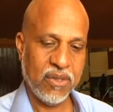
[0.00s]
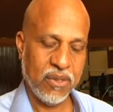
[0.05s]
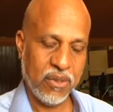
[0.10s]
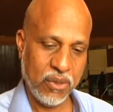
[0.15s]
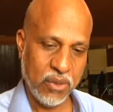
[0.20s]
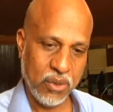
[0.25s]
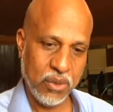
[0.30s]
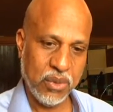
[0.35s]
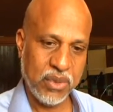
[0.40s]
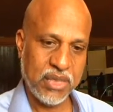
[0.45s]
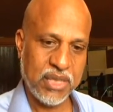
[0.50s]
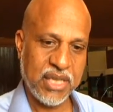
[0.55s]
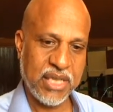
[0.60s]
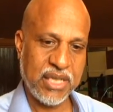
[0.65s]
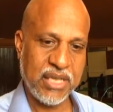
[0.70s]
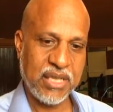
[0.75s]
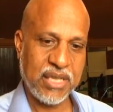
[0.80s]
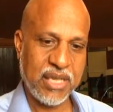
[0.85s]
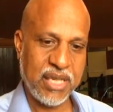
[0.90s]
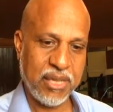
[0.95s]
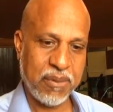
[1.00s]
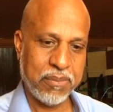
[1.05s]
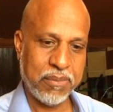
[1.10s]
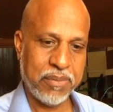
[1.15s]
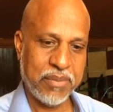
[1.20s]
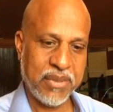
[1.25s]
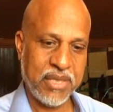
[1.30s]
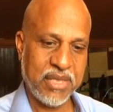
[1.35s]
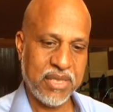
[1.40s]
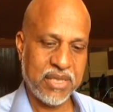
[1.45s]
losing camp
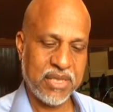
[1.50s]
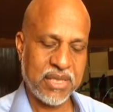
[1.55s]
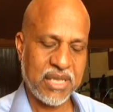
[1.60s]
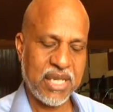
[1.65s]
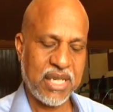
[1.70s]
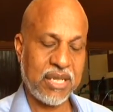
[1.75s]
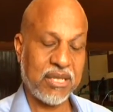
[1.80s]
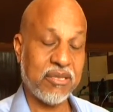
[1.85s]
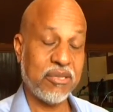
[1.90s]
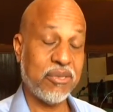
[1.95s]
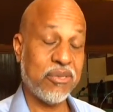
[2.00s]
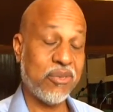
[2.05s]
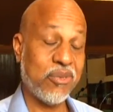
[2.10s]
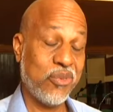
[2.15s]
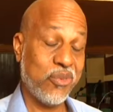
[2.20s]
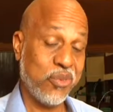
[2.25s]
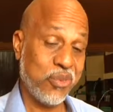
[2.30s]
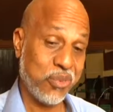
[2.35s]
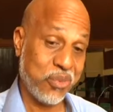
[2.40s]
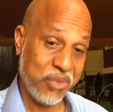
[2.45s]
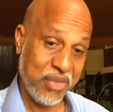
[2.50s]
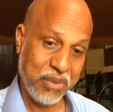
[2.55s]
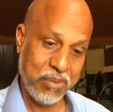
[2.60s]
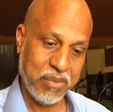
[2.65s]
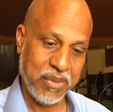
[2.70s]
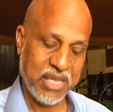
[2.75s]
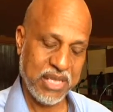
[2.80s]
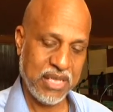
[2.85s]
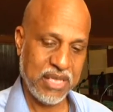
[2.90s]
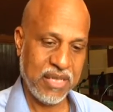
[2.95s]
is
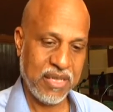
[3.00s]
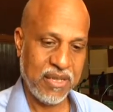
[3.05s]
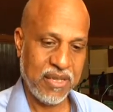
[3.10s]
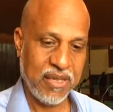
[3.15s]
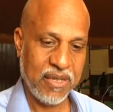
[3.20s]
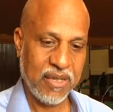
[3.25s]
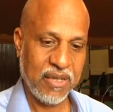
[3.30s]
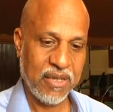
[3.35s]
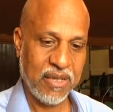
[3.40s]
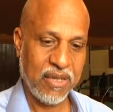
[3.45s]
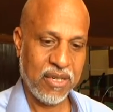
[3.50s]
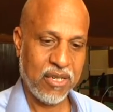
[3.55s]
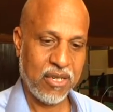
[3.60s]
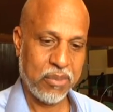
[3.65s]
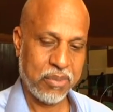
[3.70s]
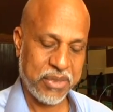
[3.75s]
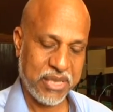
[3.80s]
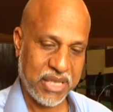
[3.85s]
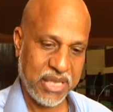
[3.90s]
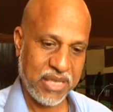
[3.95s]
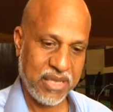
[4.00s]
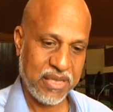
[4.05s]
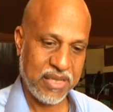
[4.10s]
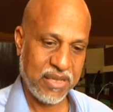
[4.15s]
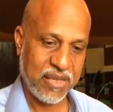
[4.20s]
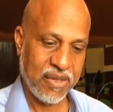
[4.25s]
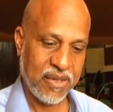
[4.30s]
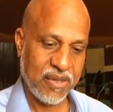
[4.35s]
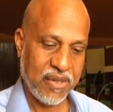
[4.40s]
extremely upset